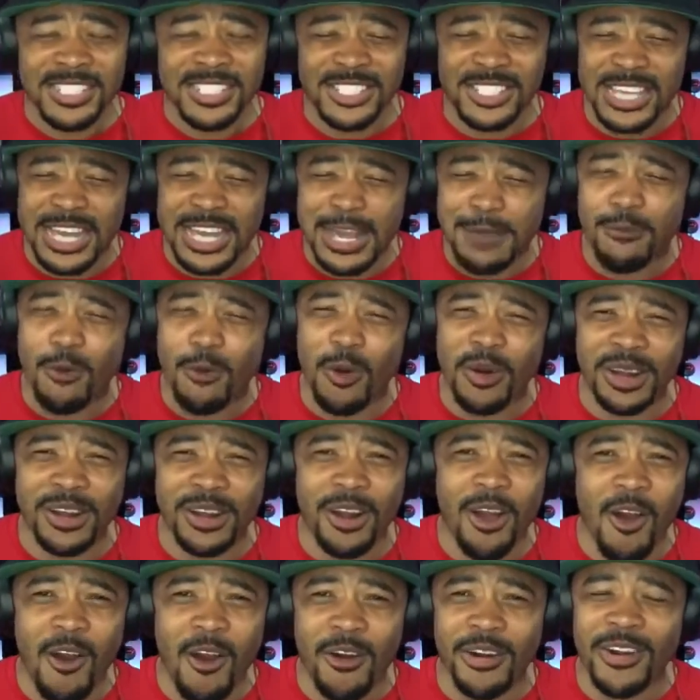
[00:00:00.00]
Just keep working
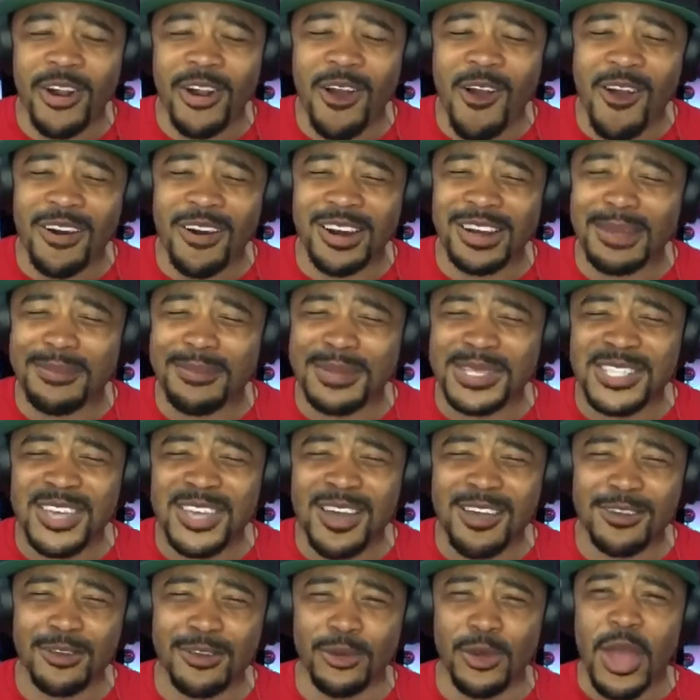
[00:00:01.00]
harder and harder. Let me
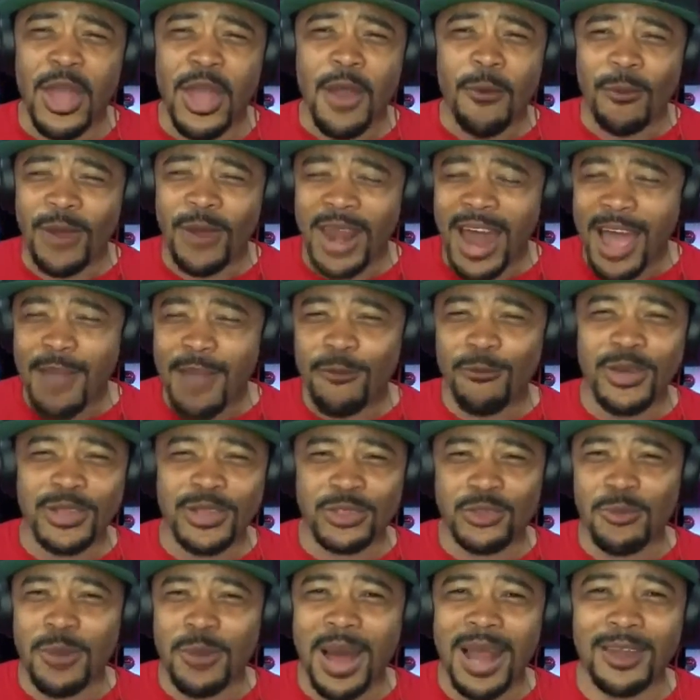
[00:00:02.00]
tell you, when I
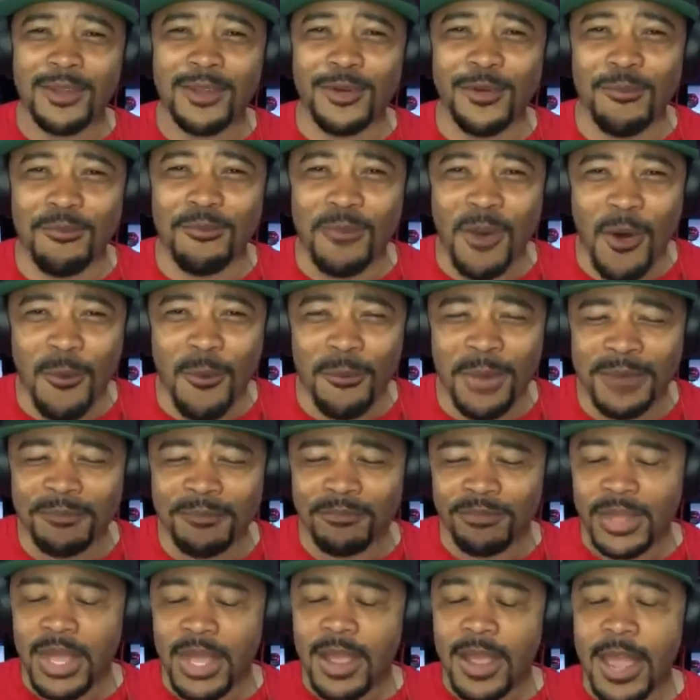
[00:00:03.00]
went through my little
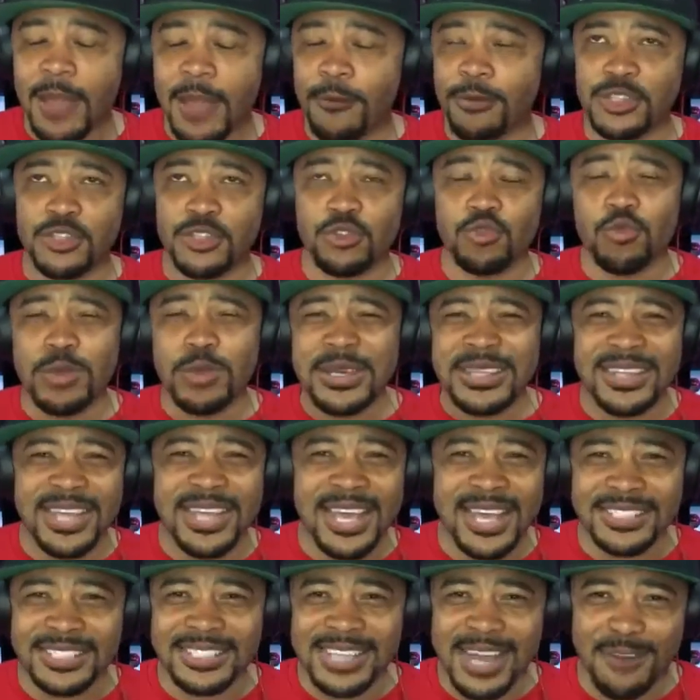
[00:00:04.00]
moment, it was three
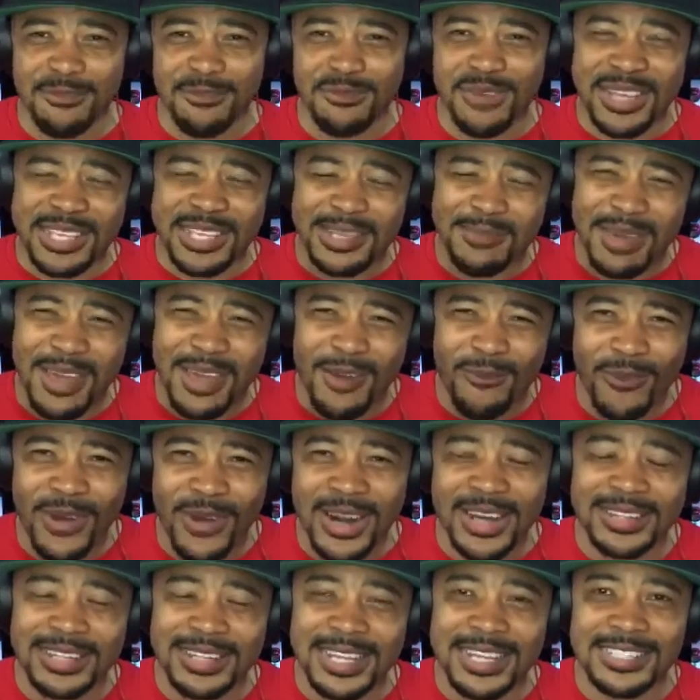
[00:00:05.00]
things that affected me, and
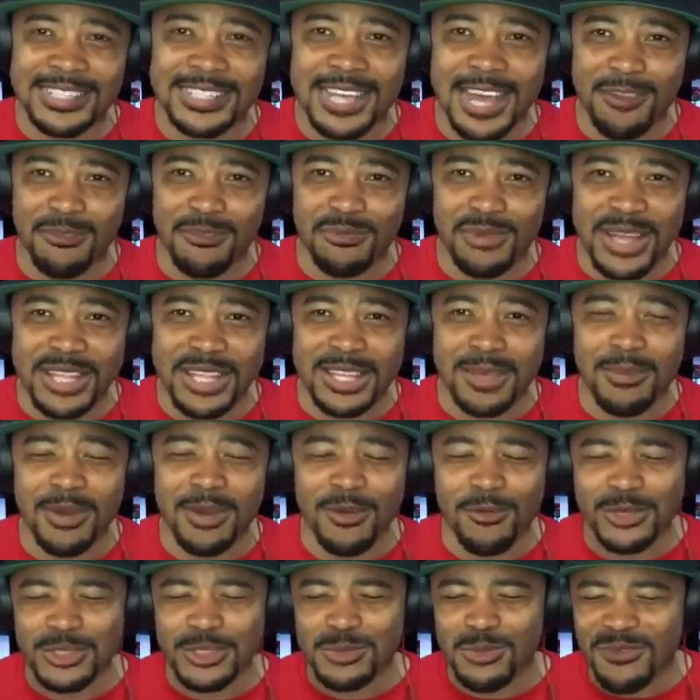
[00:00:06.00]
one of the things that affected
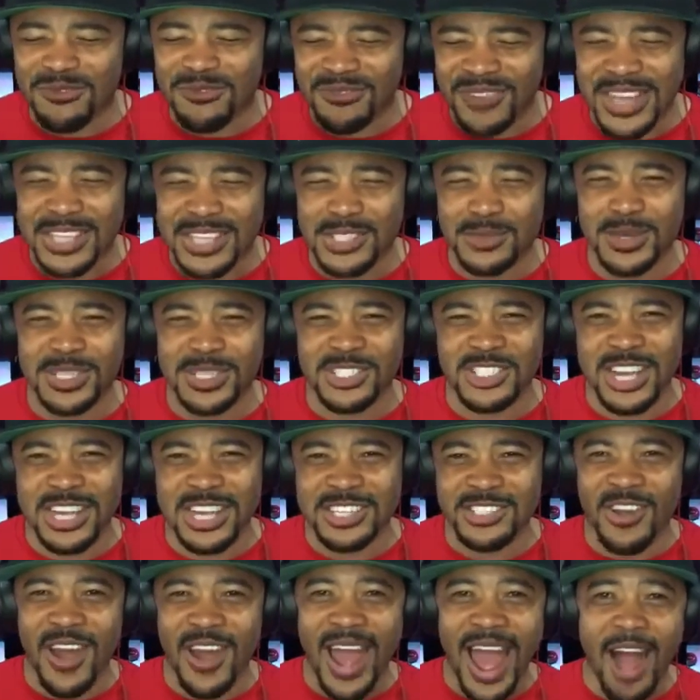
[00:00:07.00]
me was when Facebook
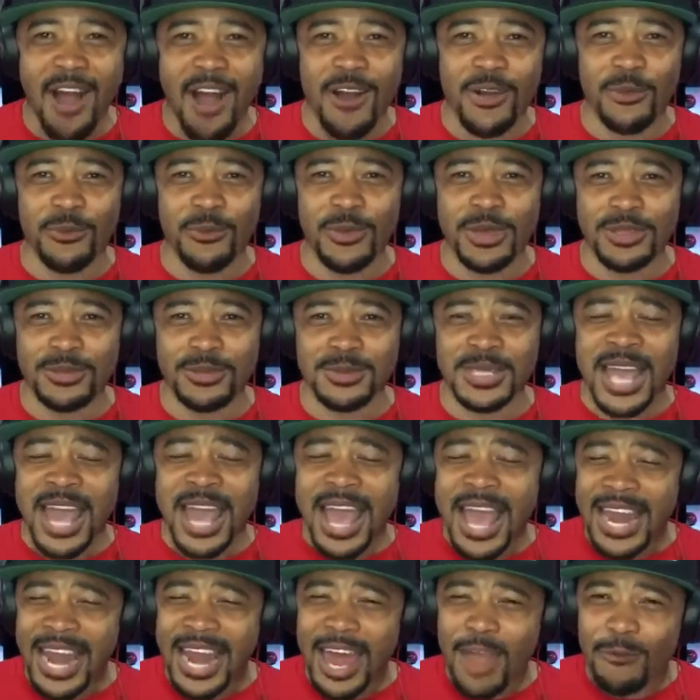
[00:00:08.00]
changed their algorithms,
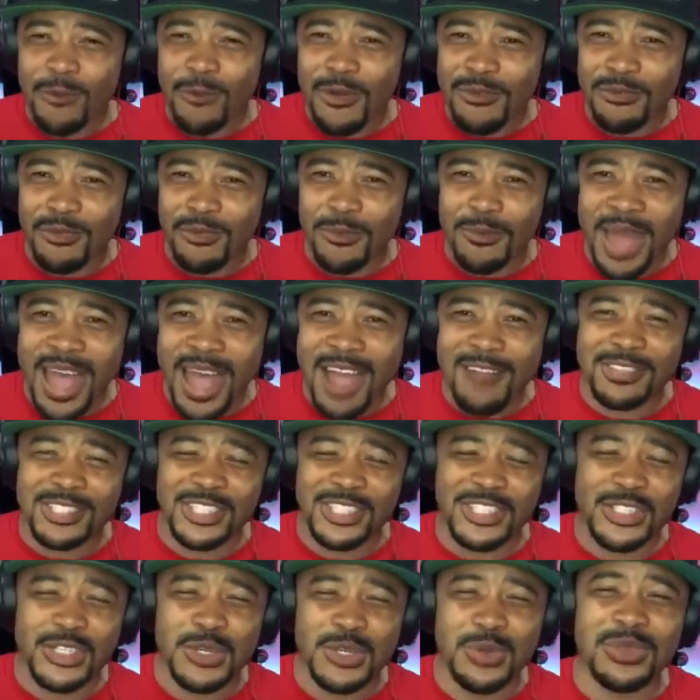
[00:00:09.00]
and I went from
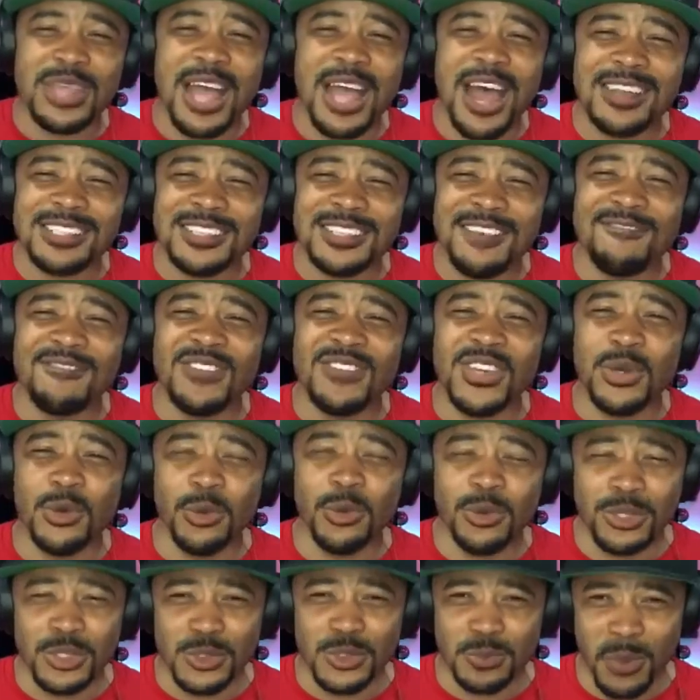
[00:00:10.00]
averaging 2,000
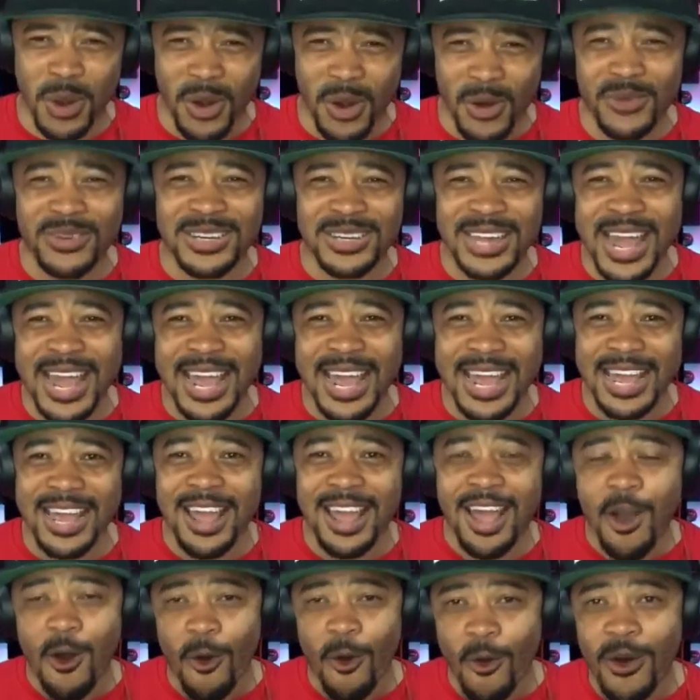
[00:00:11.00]
viewers per
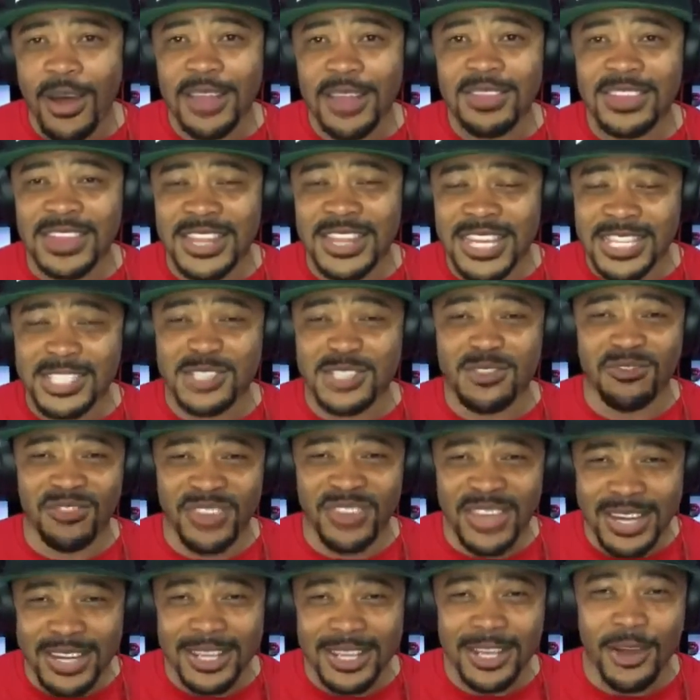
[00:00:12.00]
day on this
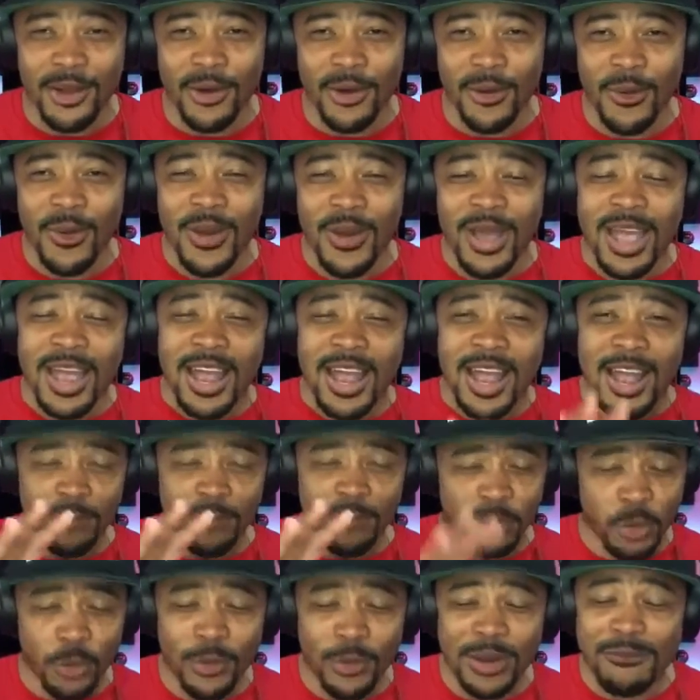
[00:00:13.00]
video,
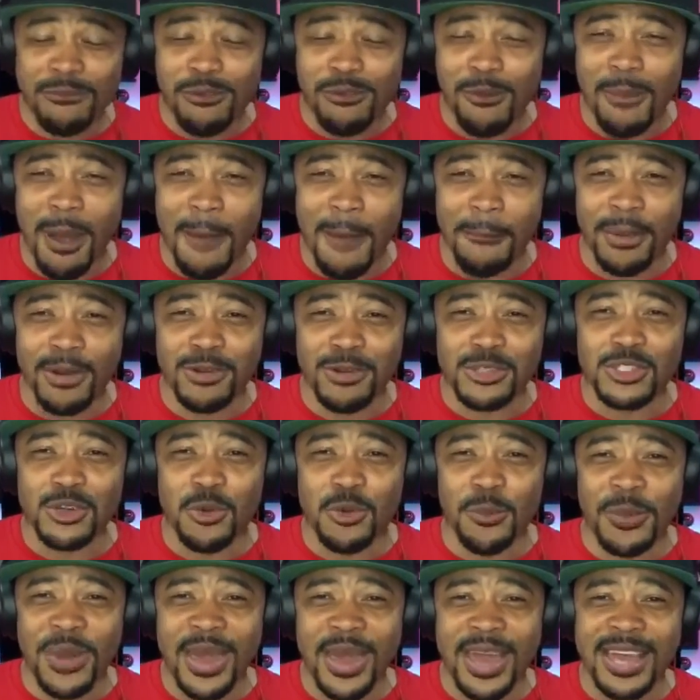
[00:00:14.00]
doing it from my
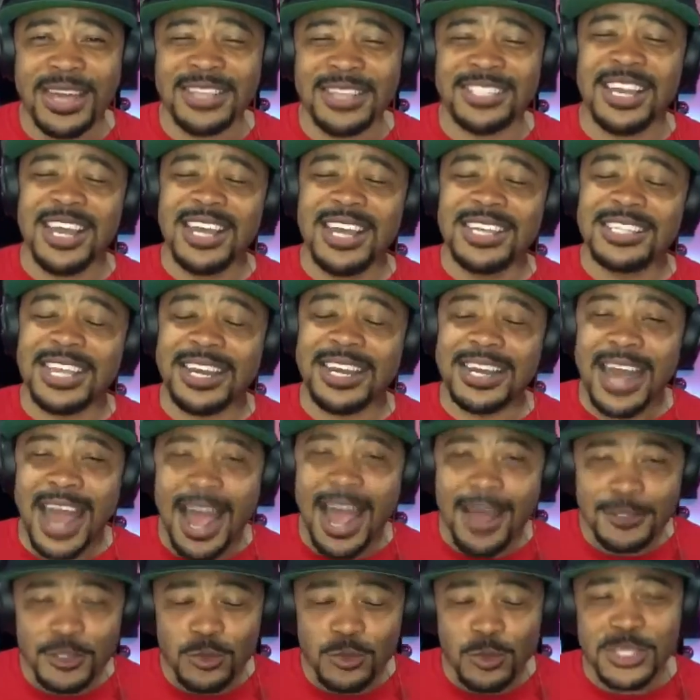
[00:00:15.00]
personal page, to
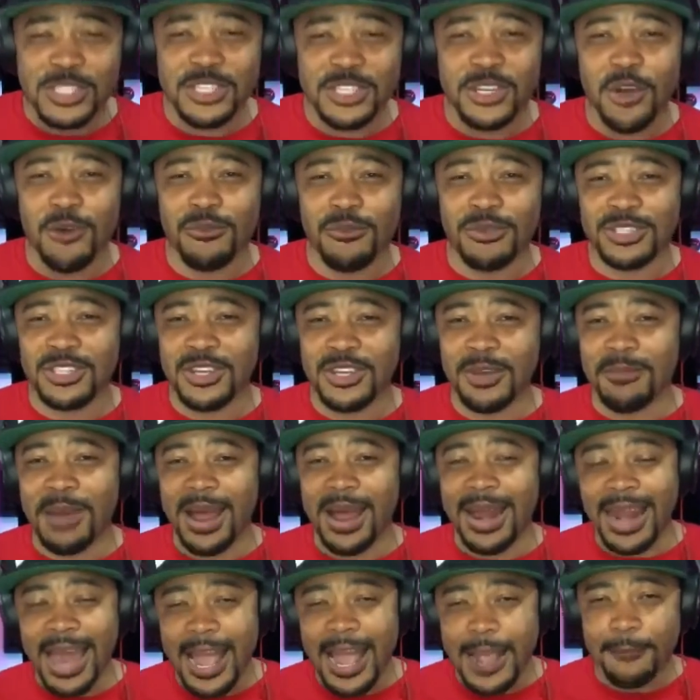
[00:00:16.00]
now switching over to
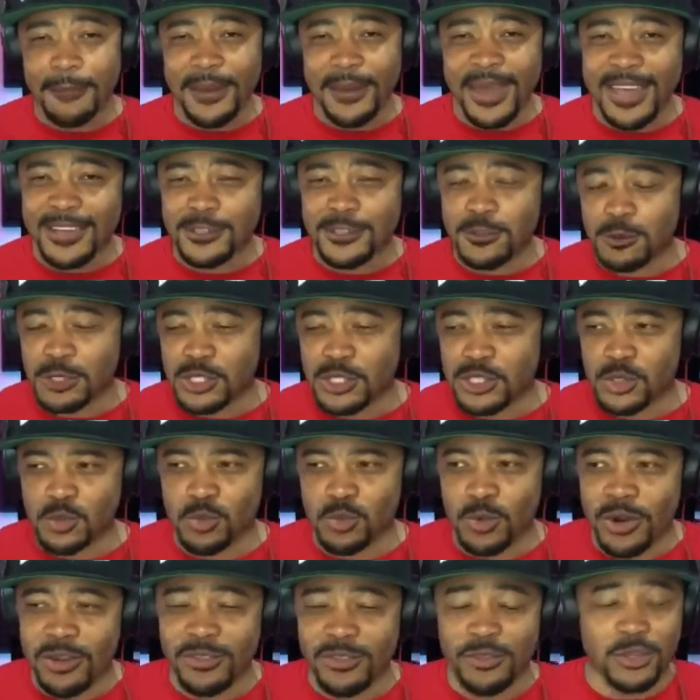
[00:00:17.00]
my like page, which
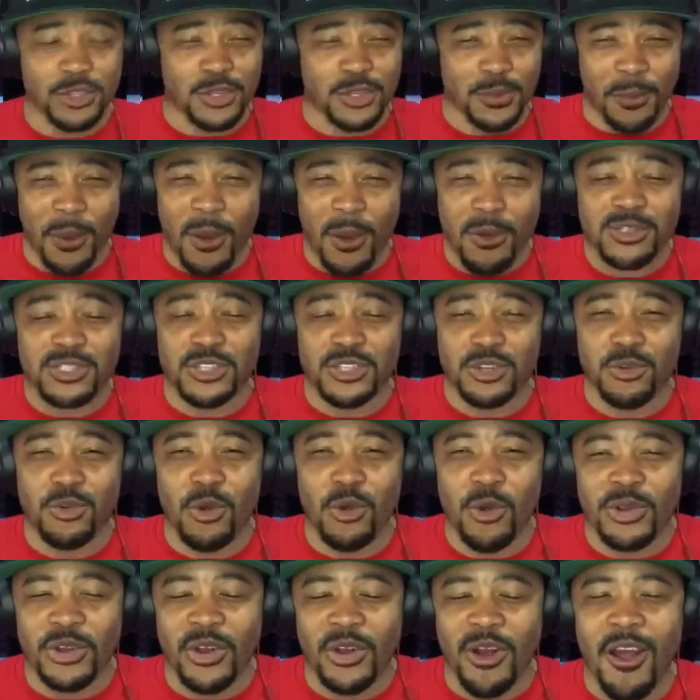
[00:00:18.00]
is where you're supposed to
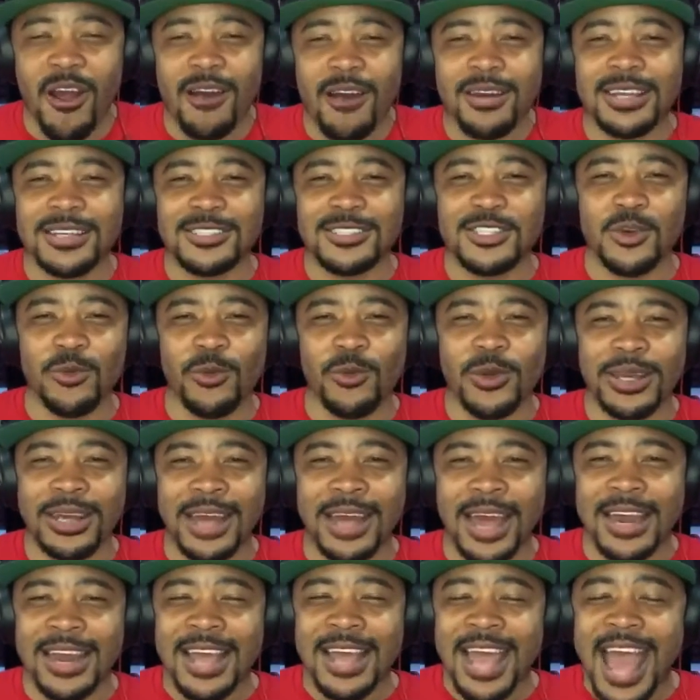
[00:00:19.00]
grow your audience or
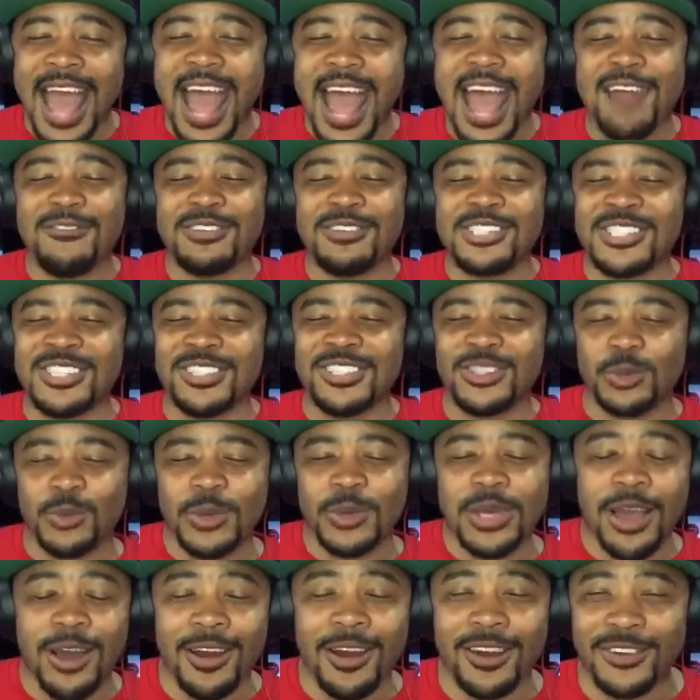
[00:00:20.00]
whatnot, averaging
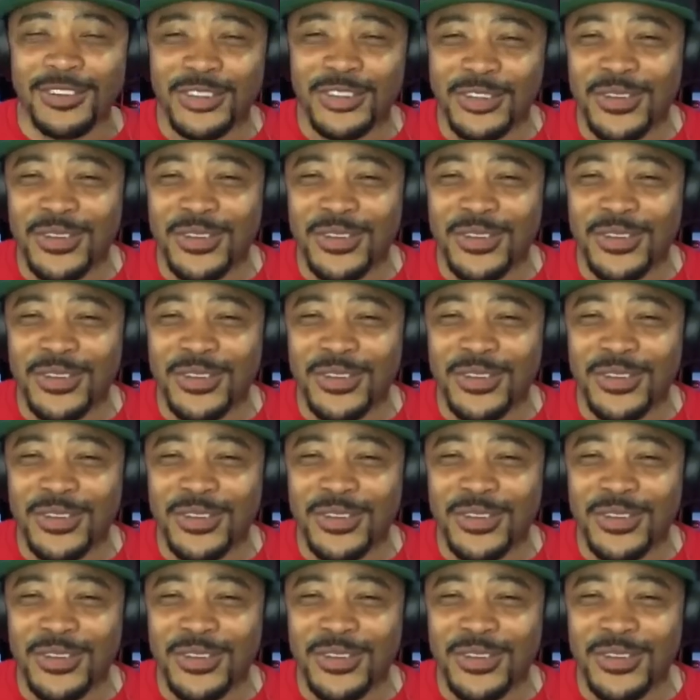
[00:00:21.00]
300.